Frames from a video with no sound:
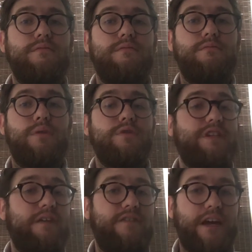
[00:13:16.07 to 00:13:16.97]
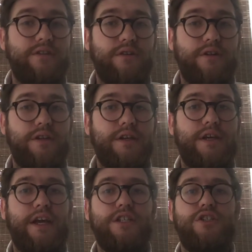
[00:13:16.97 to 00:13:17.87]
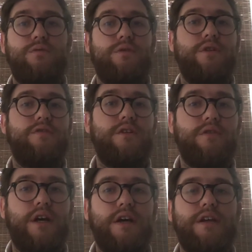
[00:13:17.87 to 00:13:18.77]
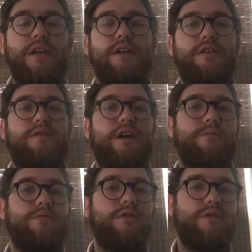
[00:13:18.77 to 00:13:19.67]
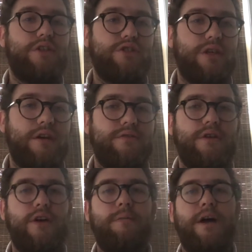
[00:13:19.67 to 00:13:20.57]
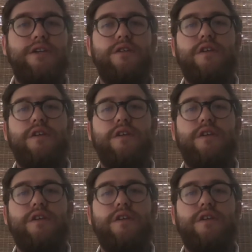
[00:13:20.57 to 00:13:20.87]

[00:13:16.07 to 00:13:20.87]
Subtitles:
multi-factor authentication, where if you log in, you've got to prove that you're not a robot.